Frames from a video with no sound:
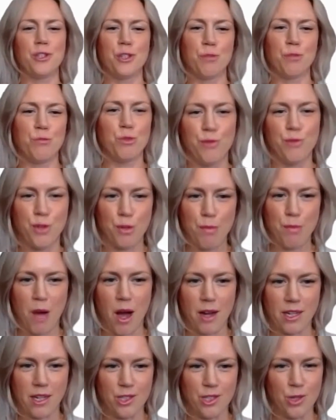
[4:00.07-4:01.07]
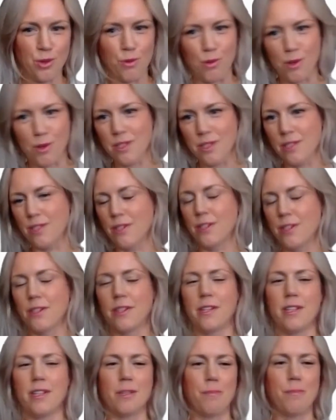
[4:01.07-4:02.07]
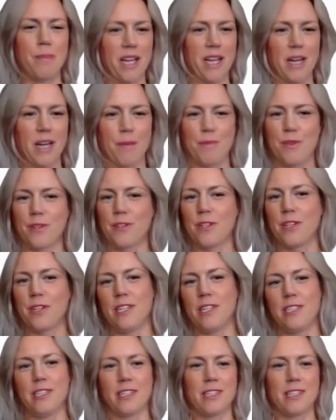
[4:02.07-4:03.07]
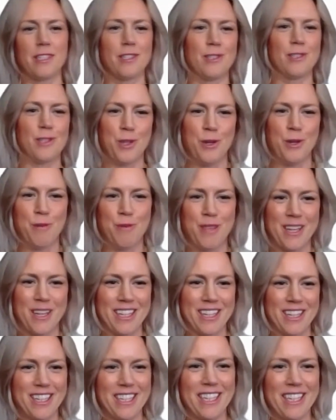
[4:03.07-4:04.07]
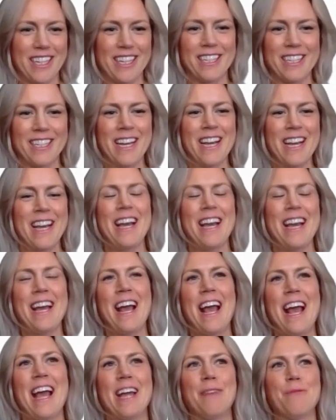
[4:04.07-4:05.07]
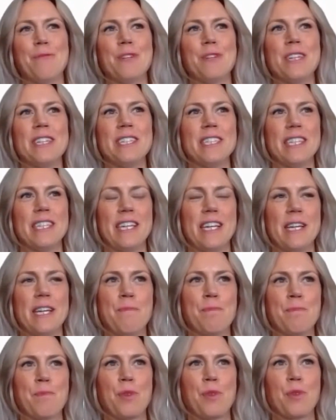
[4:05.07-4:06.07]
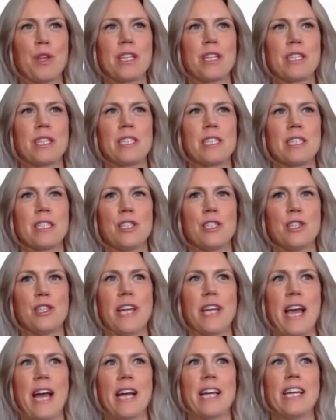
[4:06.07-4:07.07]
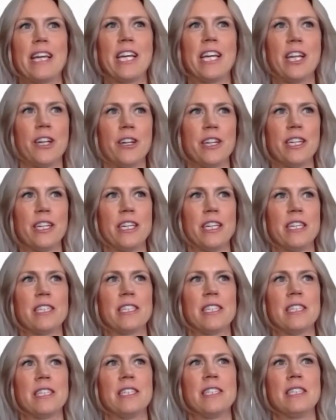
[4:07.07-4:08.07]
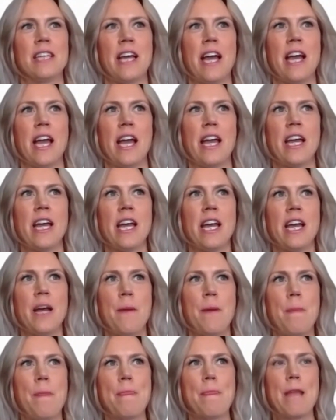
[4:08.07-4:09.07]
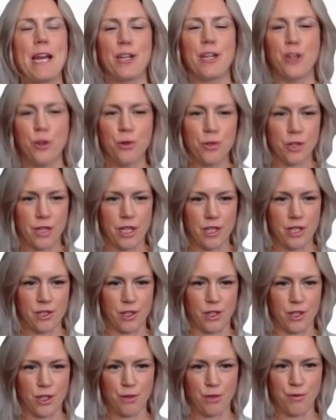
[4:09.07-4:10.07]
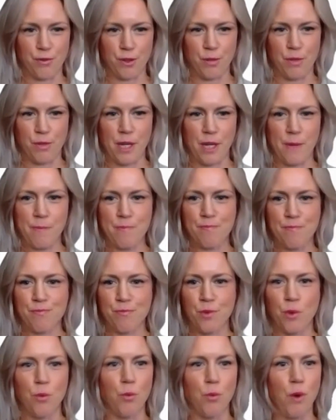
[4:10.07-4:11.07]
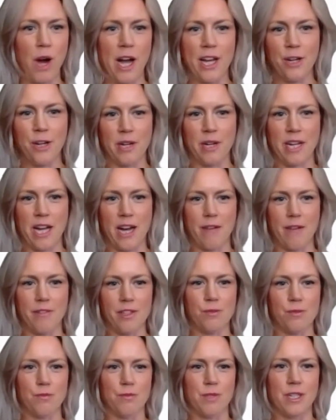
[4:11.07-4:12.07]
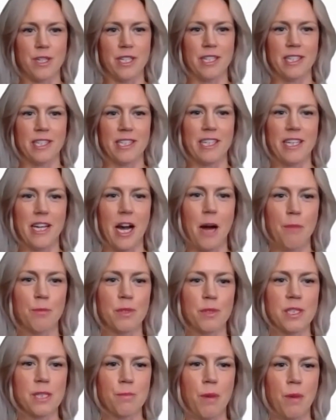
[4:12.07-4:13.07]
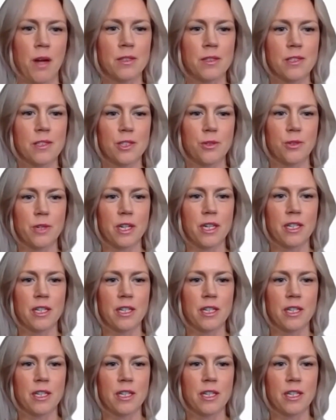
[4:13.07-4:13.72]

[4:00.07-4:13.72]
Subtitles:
to move your body towards the cookie, to pick up the cookie, to consume the cookie, and really to get curious and say, I know cookies aren't good for me. Why do I have this really yum response to it?